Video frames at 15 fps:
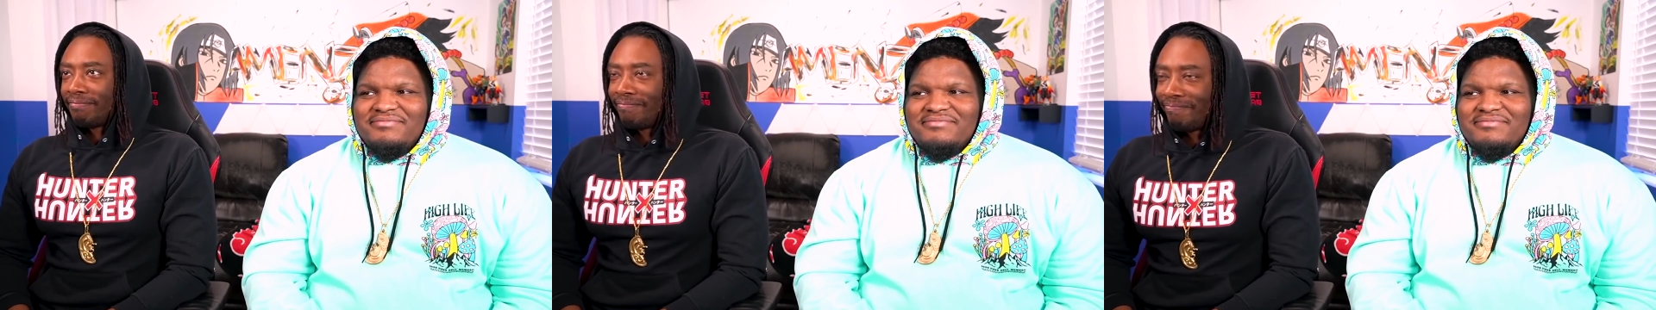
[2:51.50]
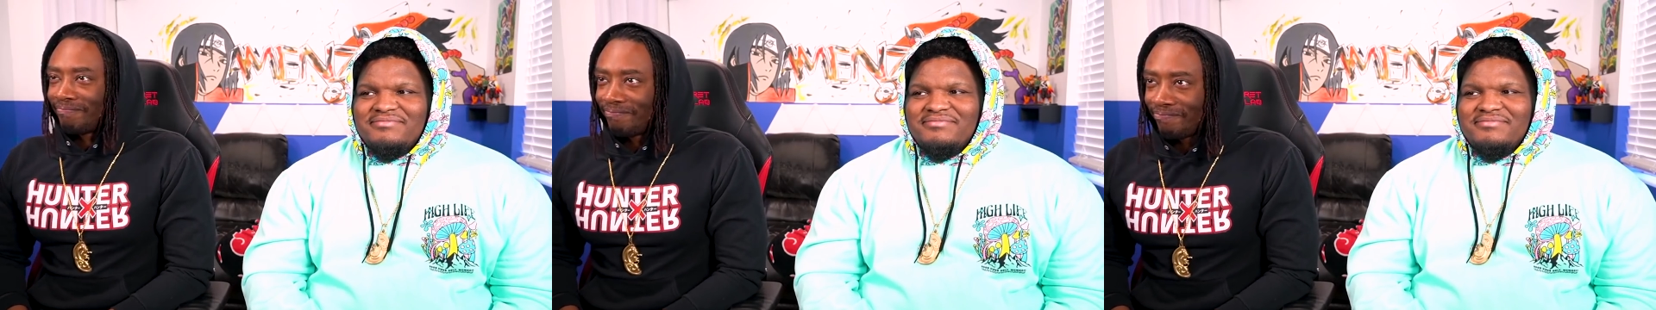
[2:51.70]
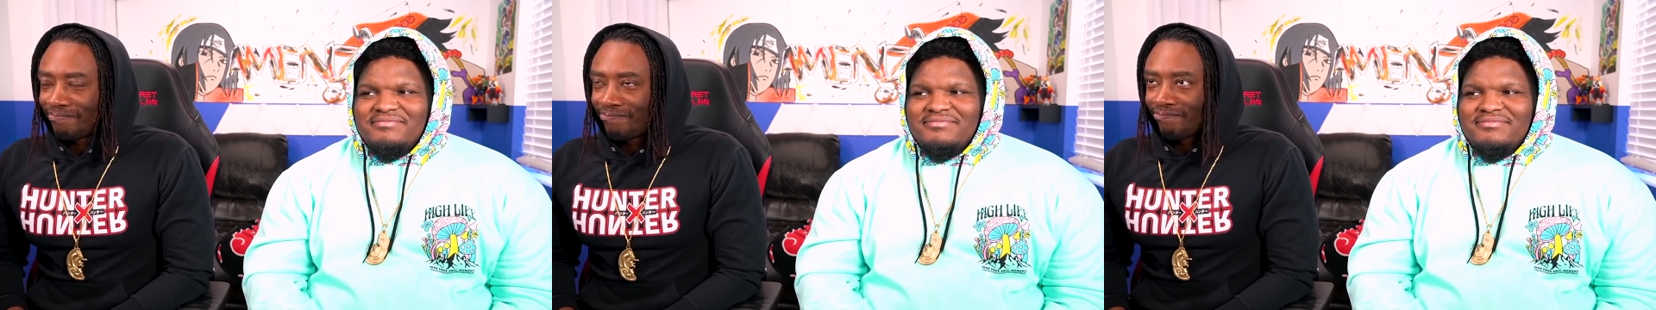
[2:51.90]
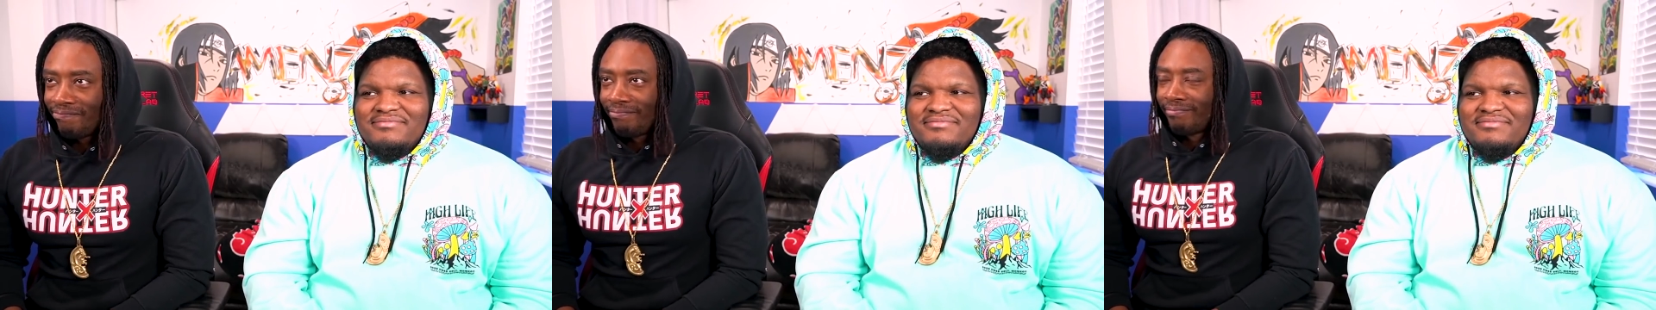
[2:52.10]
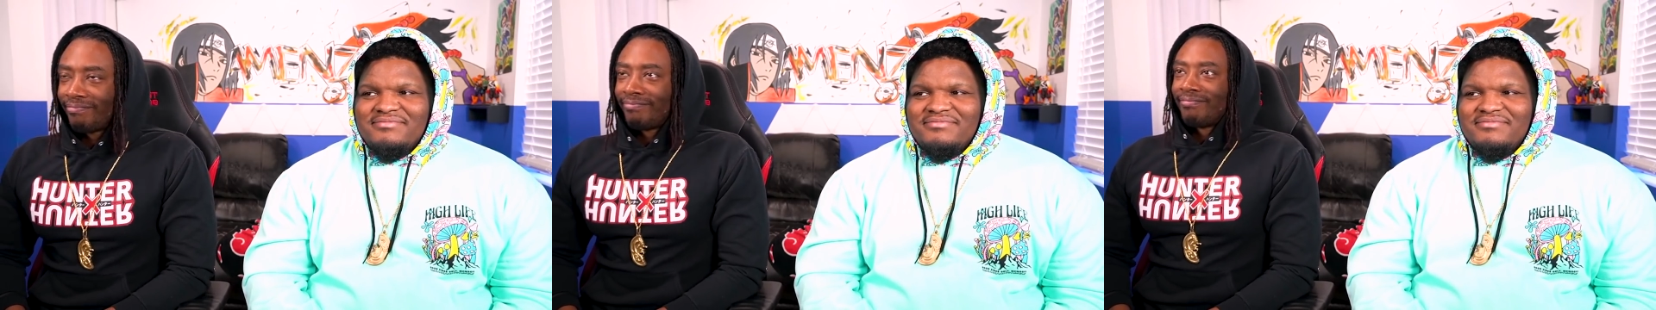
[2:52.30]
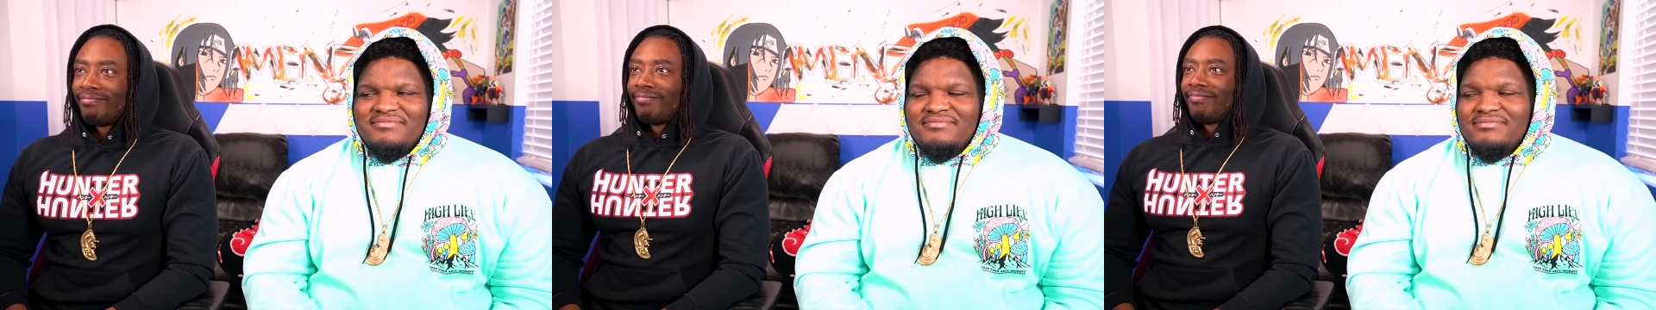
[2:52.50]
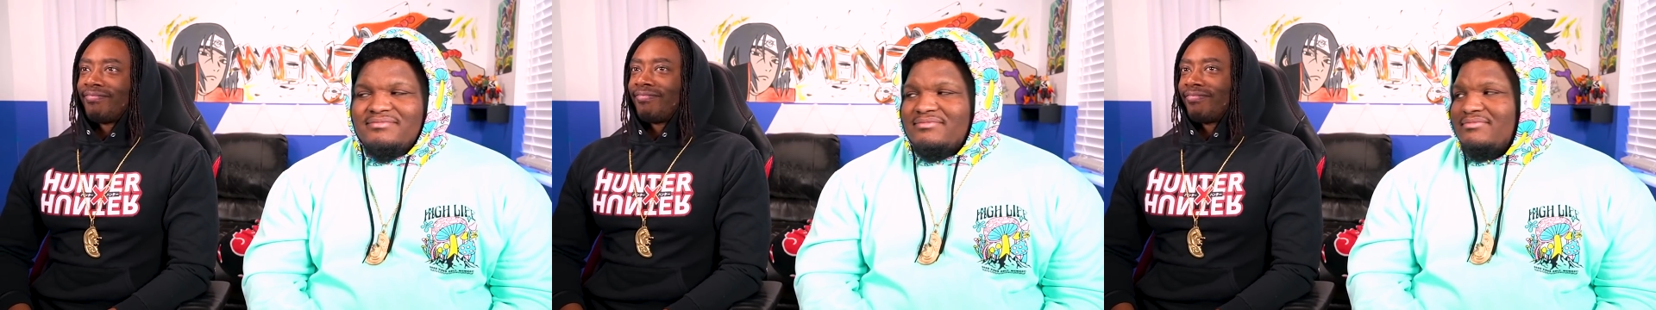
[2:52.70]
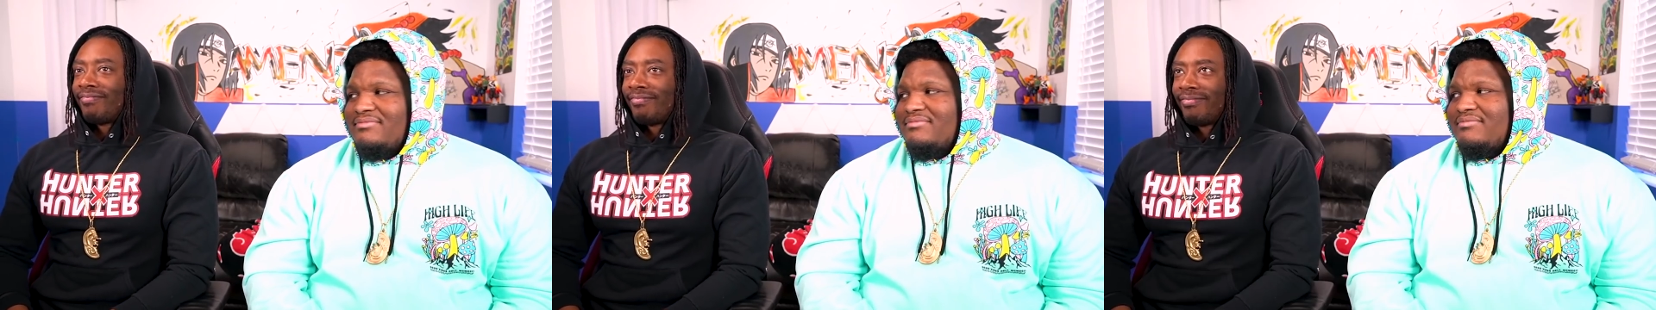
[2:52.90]

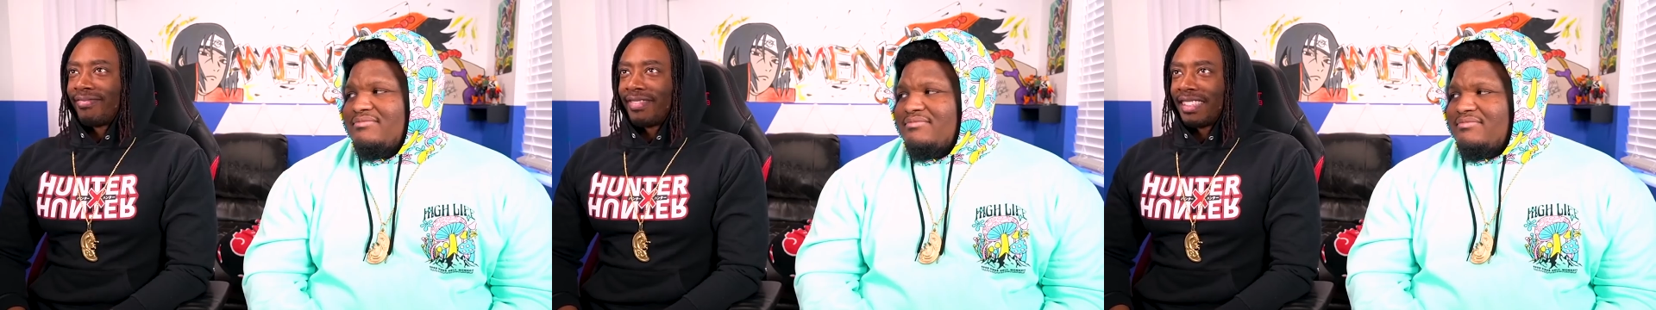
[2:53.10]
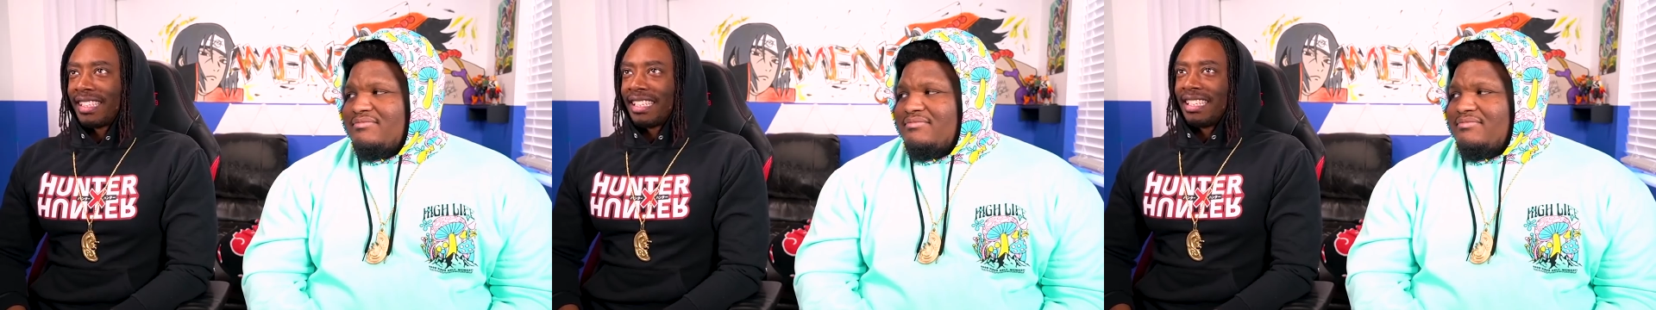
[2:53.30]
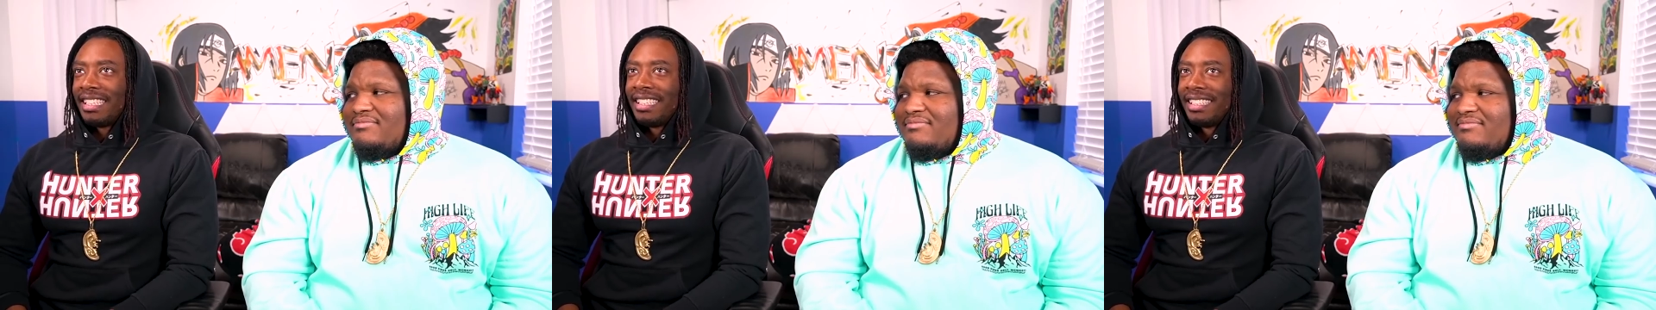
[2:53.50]
(silence)